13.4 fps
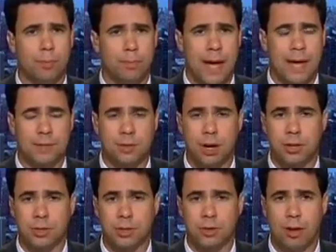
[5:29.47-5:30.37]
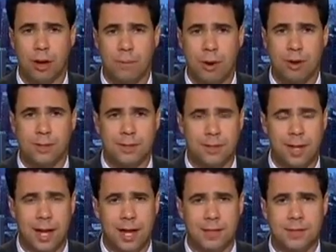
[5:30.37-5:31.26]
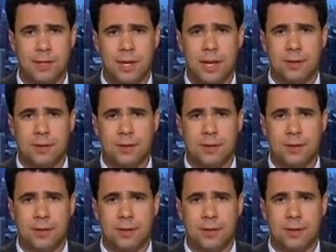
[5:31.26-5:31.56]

pass largely along partisan lines.